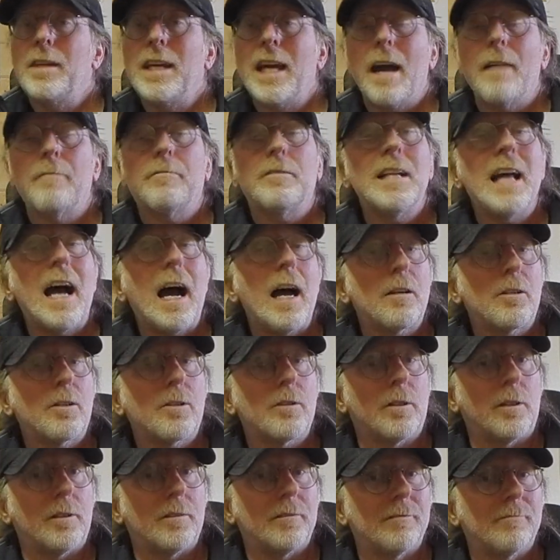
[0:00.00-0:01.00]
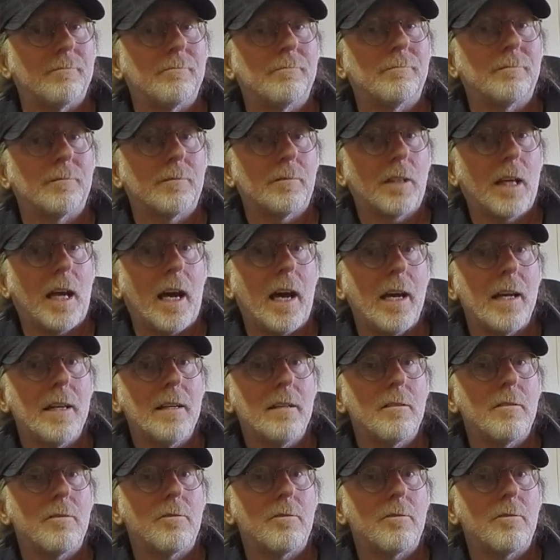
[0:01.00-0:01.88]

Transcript: the F natural. Okay?